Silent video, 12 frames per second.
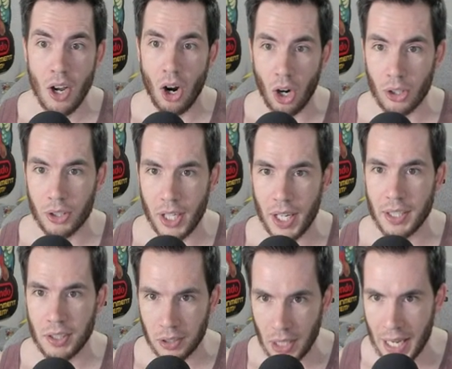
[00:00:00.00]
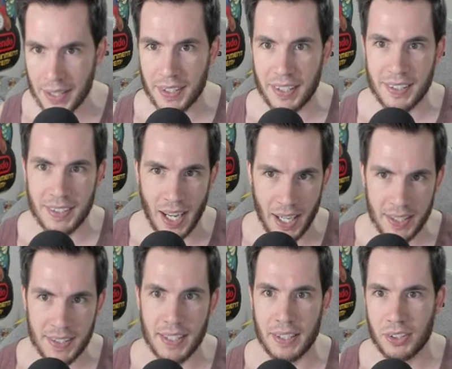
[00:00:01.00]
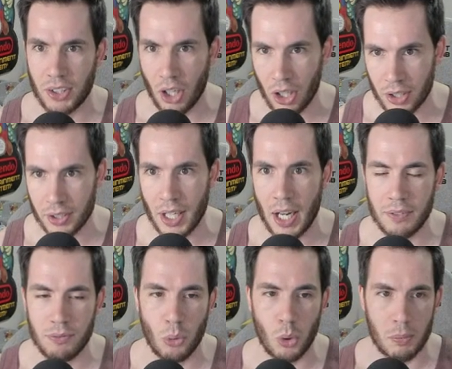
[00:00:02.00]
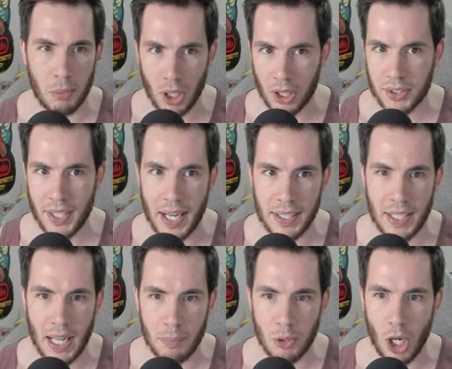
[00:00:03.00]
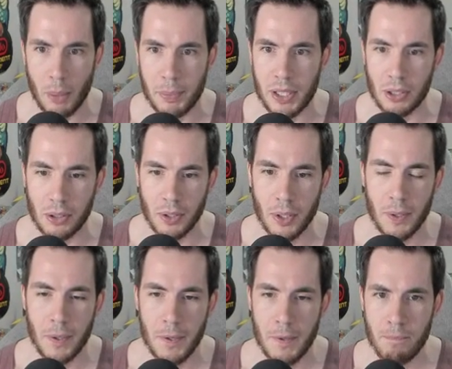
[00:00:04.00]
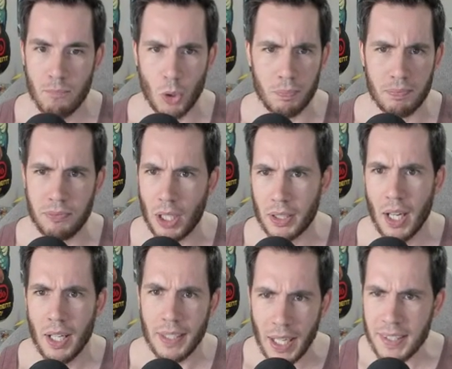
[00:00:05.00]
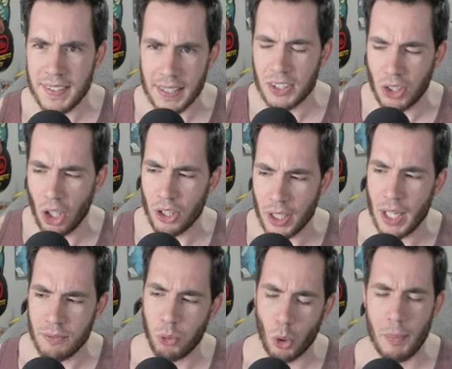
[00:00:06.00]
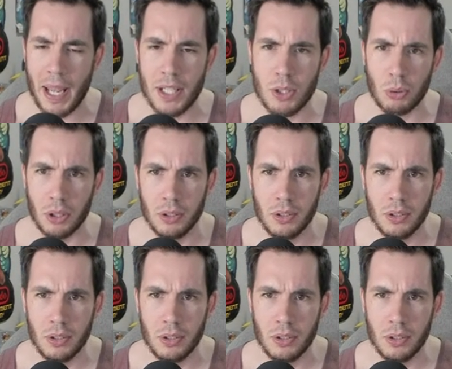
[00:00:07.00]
Arcade Classics 9-6 cart 9-4 box. Hang tab copy here. 100 Or fuck, 9-6 cart 9-4 manual.